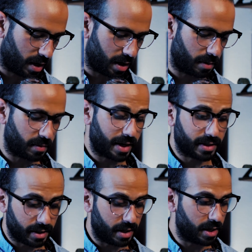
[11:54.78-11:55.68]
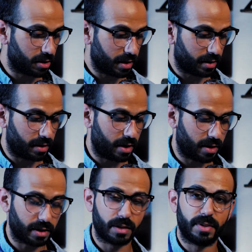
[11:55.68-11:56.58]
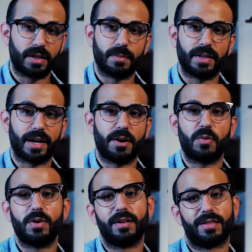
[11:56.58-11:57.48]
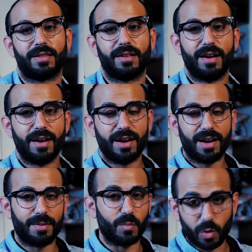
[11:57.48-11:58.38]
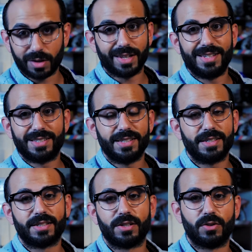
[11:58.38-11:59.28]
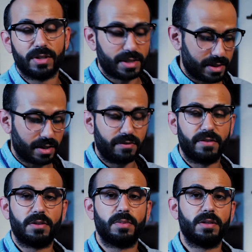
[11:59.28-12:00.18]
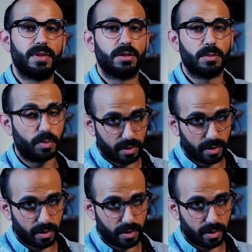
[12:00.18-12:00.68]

I did hear that they are going to be coming out with more lenses. So this is a 50mm